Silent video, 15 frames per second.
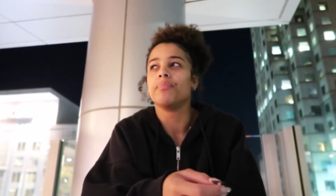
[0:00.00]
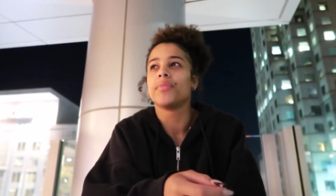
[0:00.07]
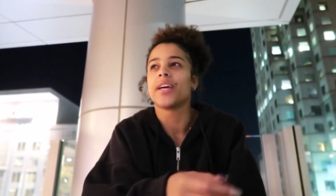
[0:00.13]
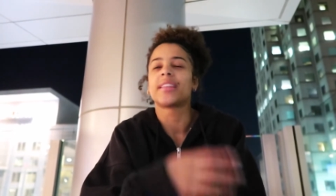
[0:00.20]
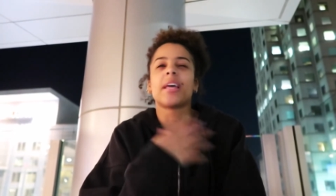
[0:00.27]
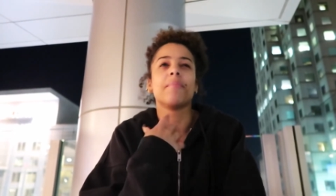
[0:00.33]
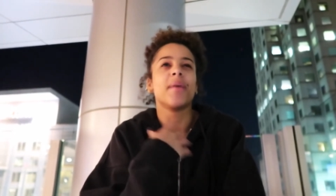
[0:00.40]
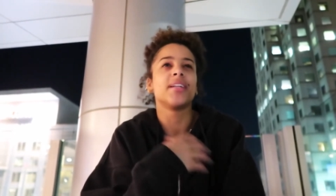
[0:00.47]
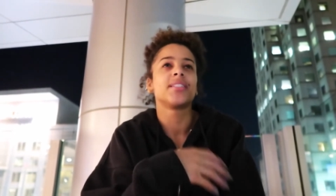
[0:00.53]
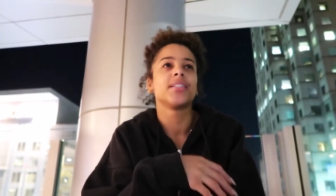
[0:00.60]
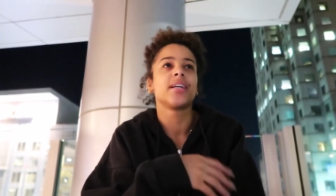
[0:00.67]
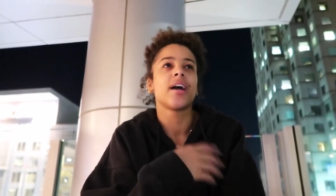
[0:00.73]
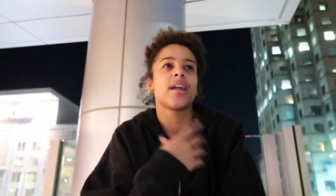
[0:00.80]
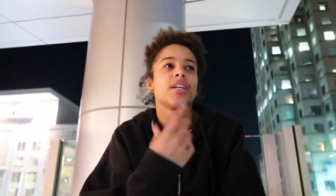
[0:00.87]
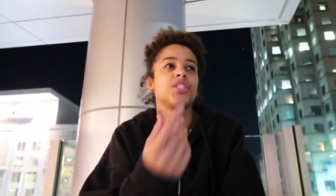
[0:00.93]
like they
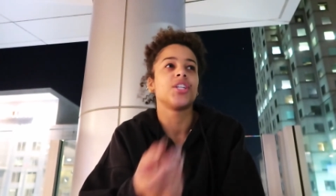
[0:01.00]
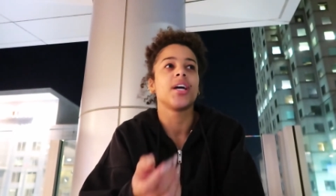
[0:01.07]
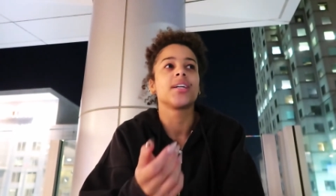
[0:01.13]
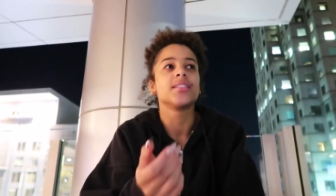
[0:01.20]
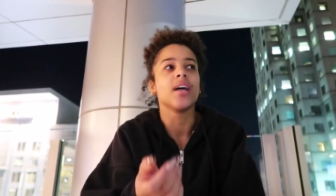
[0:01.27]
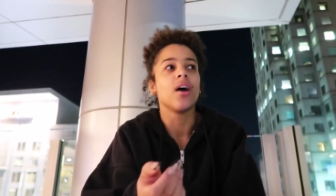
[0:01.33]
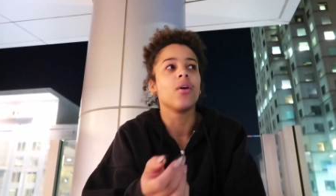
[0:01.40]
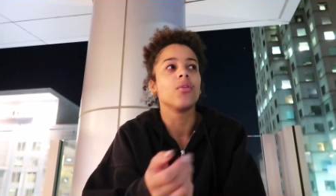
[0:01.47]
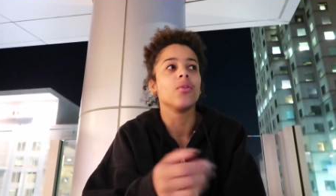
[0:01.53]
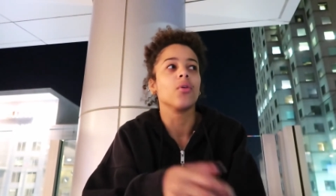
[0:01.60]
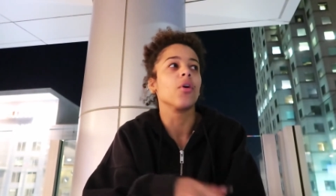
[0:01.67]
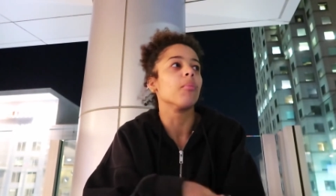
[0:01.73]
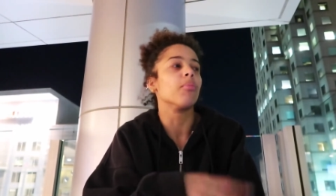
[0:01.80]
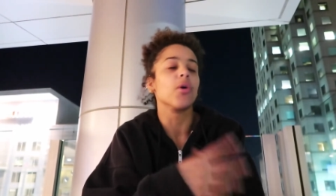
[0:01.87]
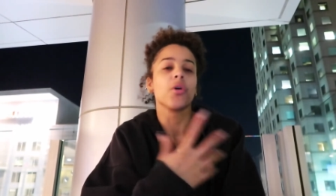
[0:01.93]
mentally kind of checked out
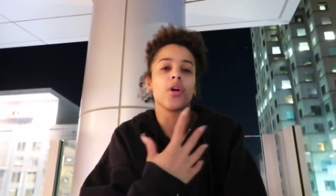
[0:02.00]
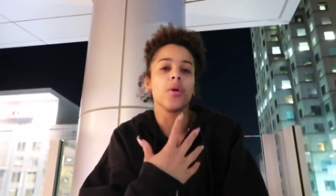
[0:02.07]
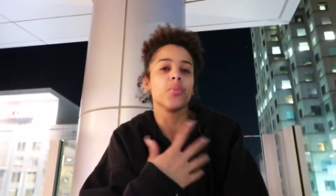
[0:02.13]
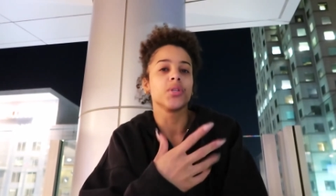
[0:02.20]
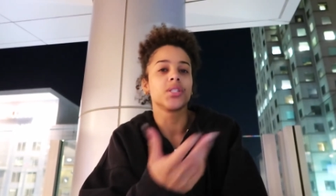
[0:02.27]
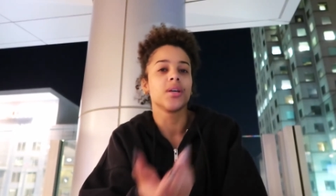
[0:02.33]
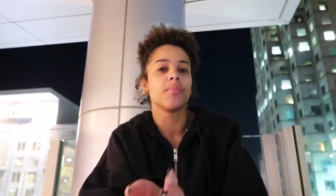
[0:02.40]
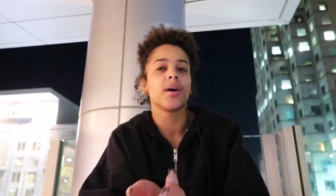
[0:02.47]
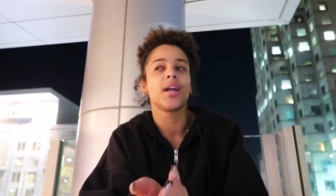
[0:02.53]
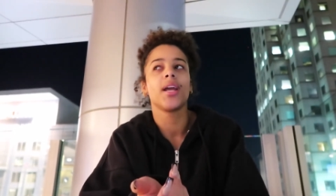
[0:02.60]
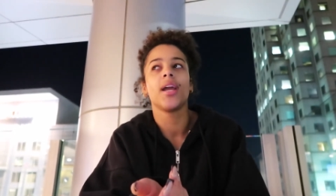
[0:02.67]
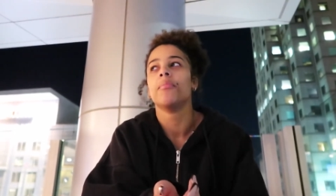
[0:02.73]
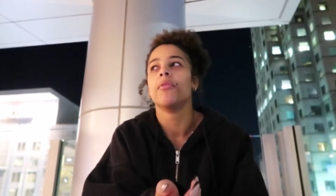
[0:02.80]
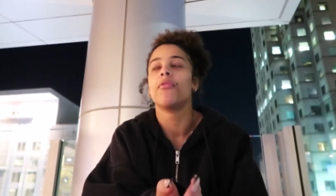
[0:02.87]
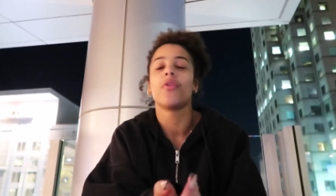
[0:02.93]
or broke up with
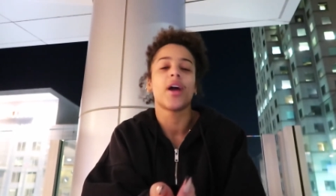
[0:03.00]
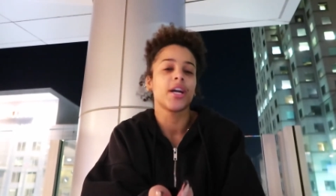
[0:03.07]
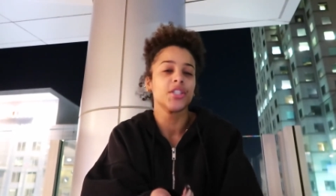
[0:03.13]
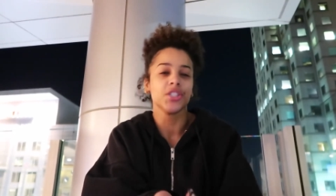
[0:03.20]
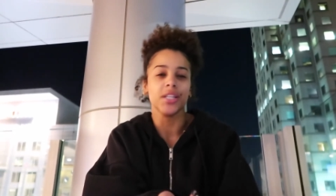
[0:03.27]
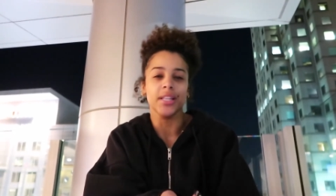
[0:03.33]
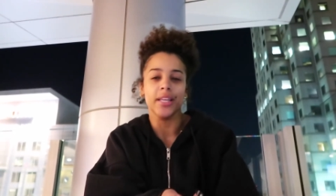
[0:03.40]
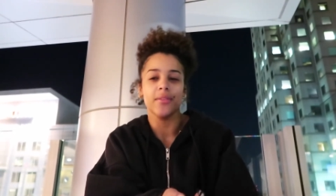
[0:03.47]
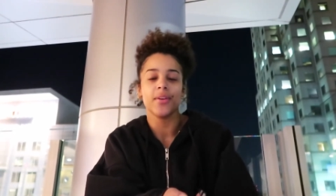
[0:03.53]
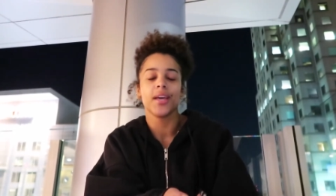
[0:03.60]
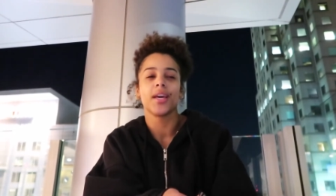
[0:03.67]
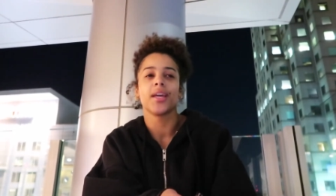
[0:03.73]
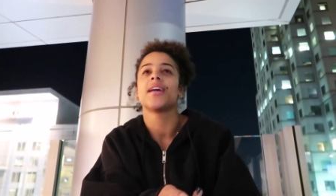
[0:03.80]
somebody before actually leaving.